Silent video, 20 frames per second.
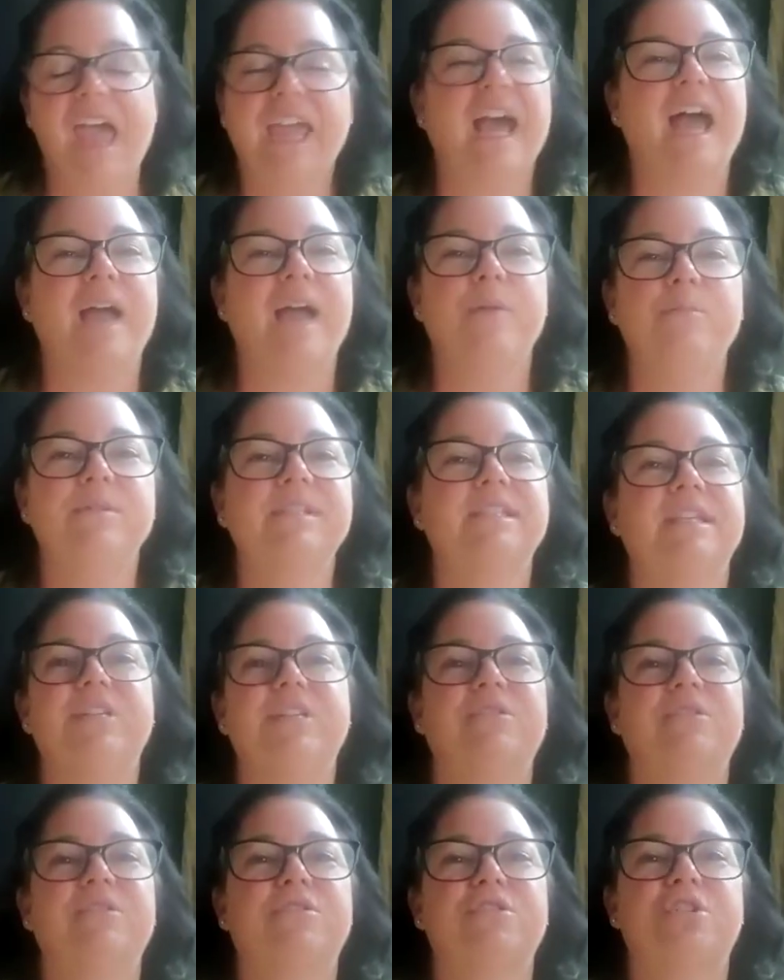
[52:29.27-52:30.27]
hey, I
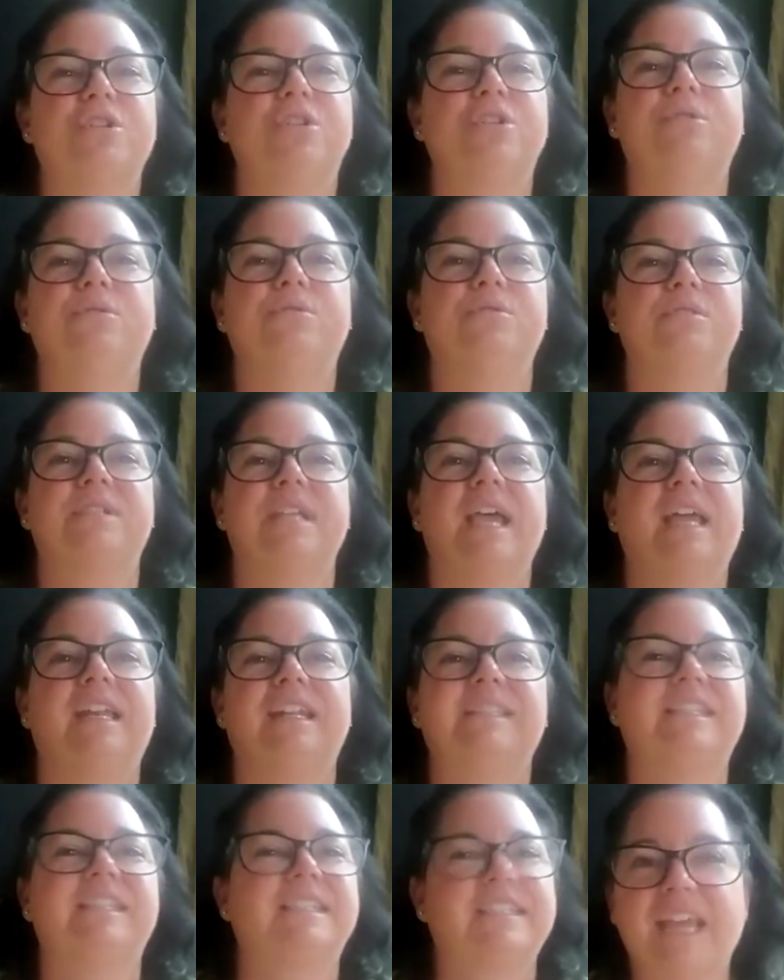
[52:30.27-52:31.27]
was in your shoes
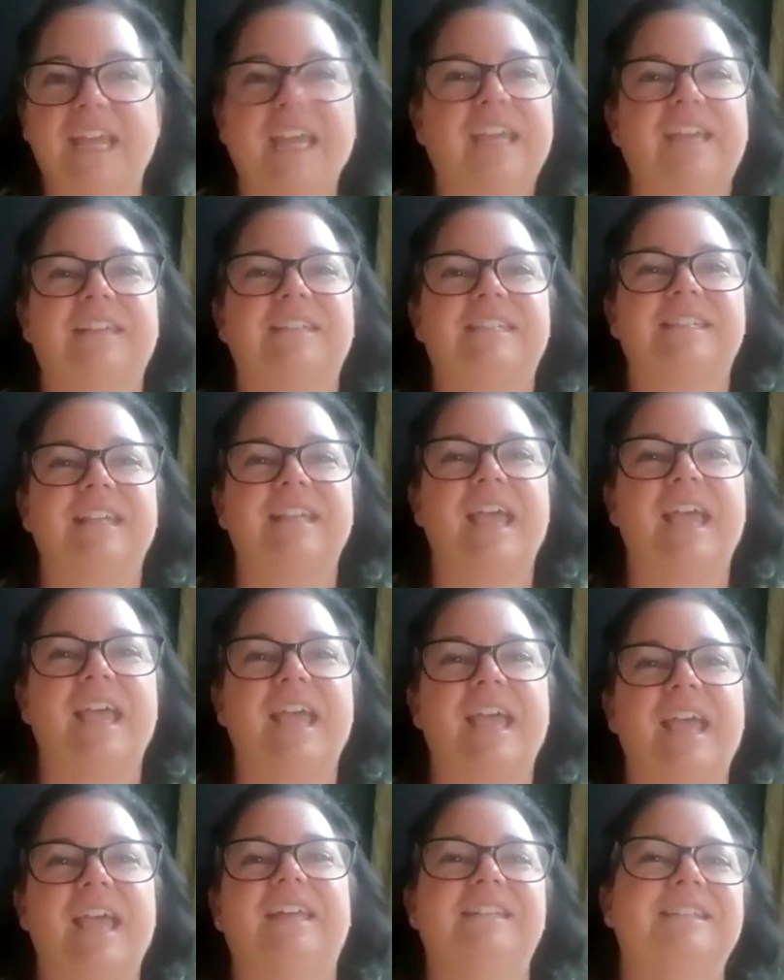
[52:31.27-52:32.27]
and it stinks
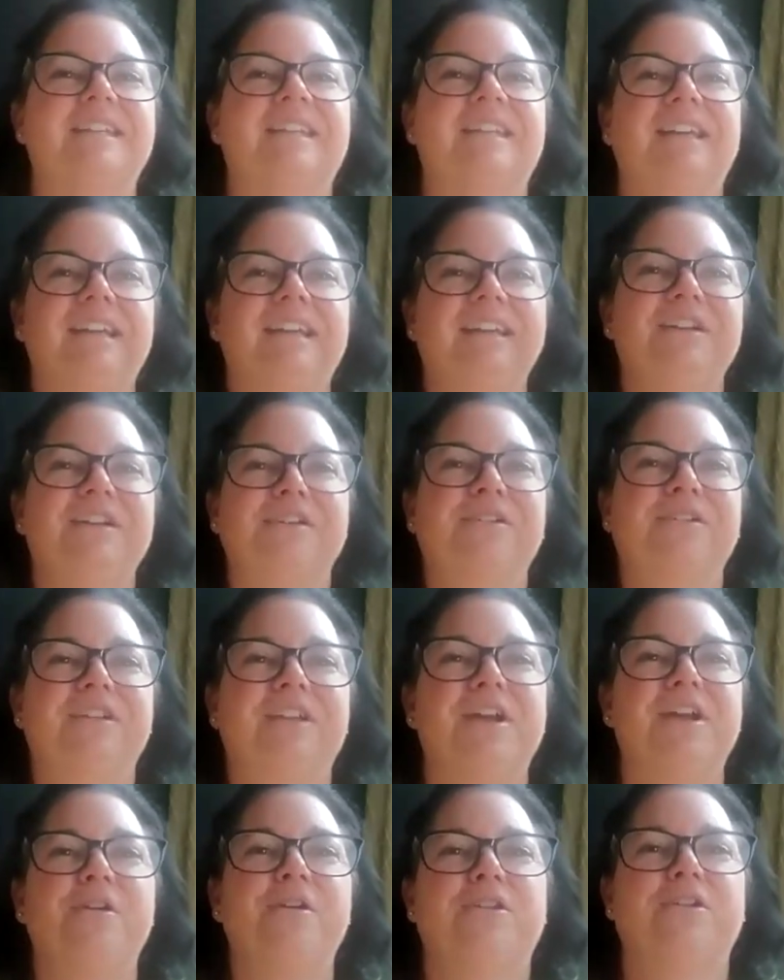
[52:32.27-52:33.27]
and
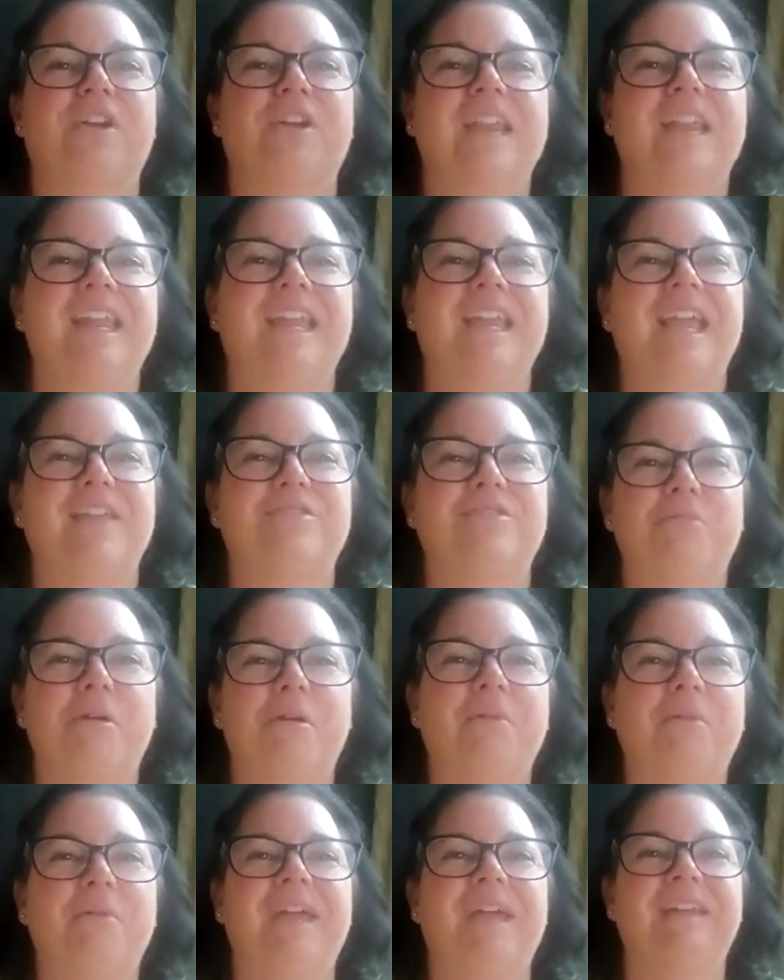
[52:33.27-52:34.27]
you're going to
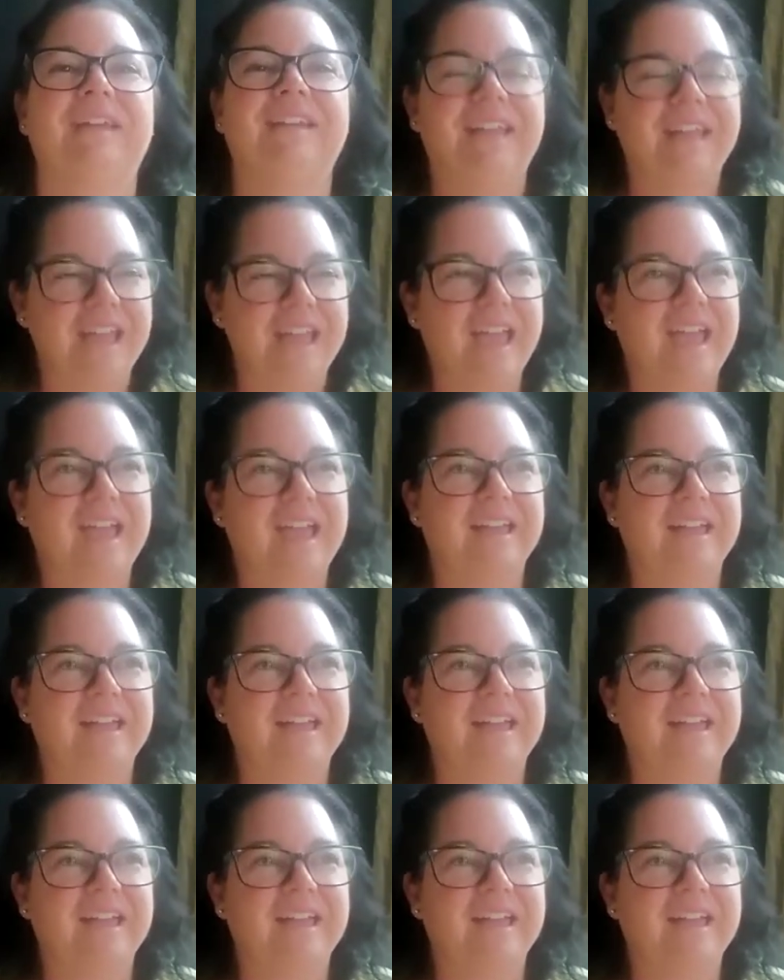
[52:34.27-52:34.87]
get through it.